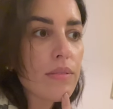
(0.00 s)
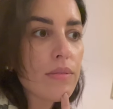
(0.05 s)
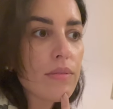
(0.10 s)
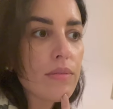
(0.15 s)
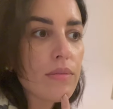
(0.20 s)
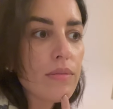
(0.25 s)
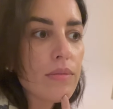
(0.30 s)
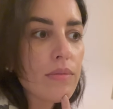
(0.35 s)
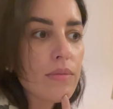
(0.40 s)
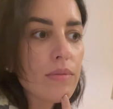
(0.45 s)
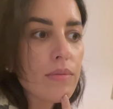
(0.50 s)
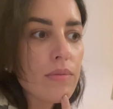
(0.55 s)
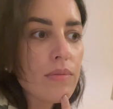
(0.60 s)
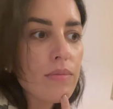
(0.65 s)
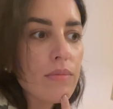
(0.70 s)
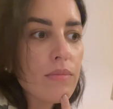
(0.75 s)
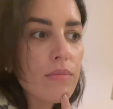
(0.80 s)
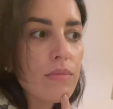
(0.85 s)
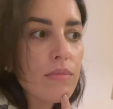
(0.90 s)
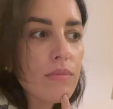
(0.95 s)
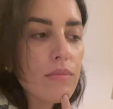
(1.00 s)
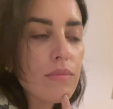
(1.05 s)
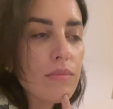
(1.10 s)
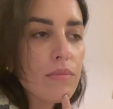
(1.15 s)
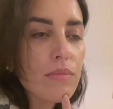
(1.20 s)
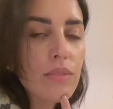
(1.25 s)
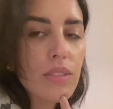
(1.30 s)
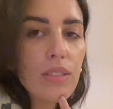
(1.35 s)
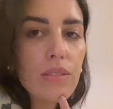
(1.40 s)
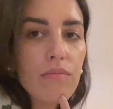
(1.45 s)

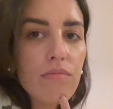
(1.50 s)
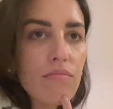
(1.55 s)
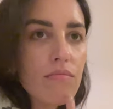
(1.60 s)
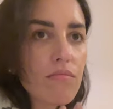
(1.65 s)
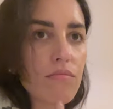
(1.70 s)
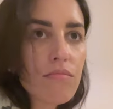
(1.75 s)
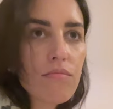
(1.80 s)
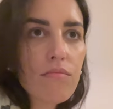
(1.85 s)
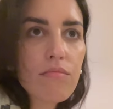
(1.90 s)
(silence)